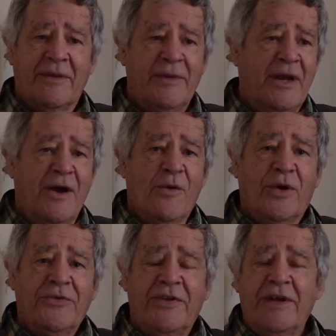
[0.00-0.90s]
I mean,
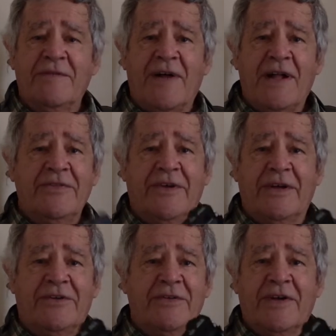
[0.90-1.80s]
what's the
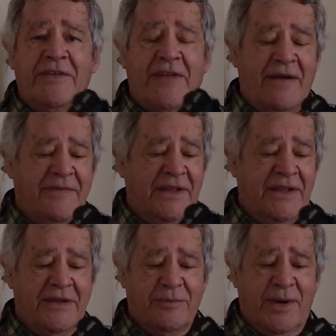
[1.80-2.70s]
advantage of just having
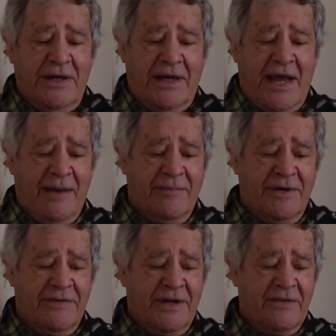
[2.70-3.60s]
this one camera,
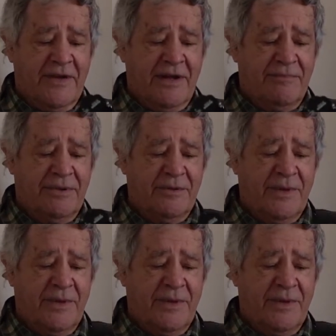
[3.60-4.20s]
for example?